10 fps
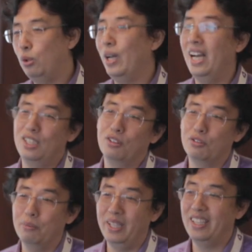Do
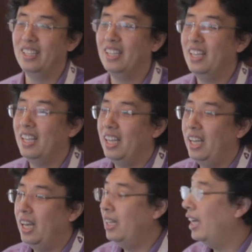Agile for me.
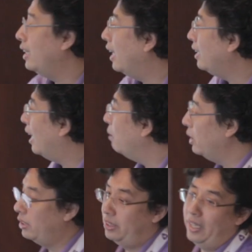And at that
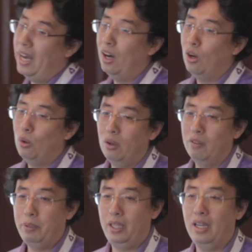time, the CIO
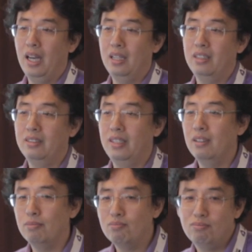of Ping An
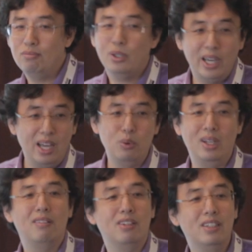said, okay,
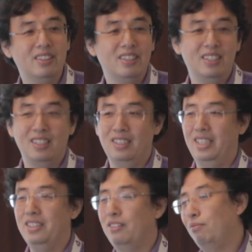whatever,
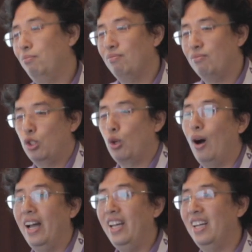let's
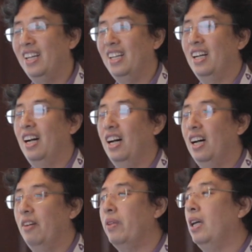try.
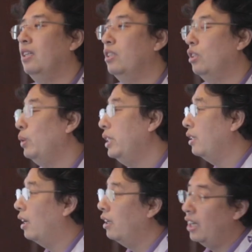So we
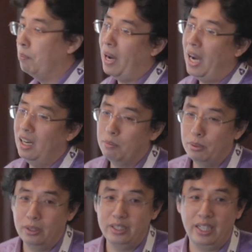start a
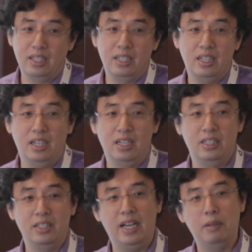pilot project
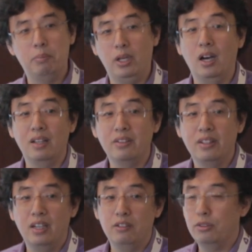at Ping
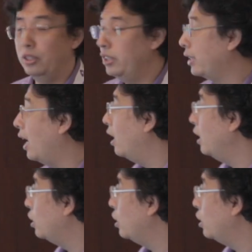An for this car